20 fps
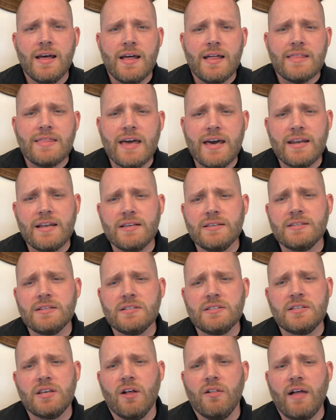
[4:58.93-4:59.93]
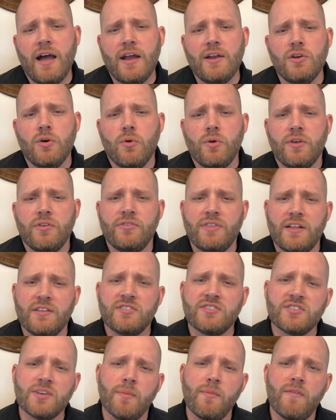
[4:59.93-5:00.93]
That is until I noticed that
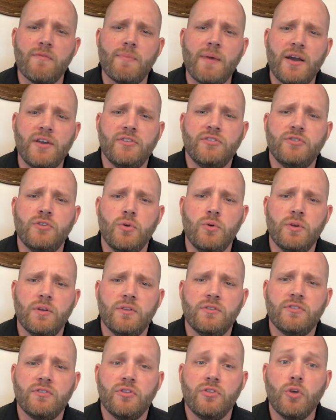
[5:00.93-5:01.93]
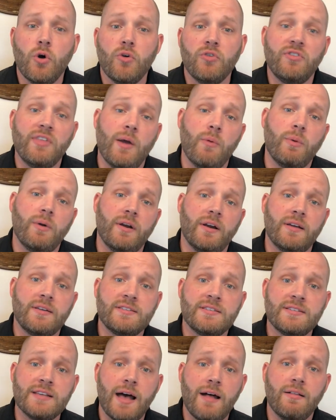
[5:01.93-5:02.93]
some of my students, those that were
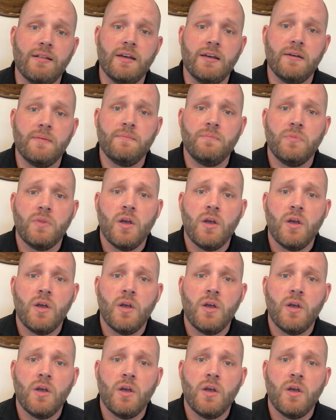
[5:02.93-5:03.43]
excelling,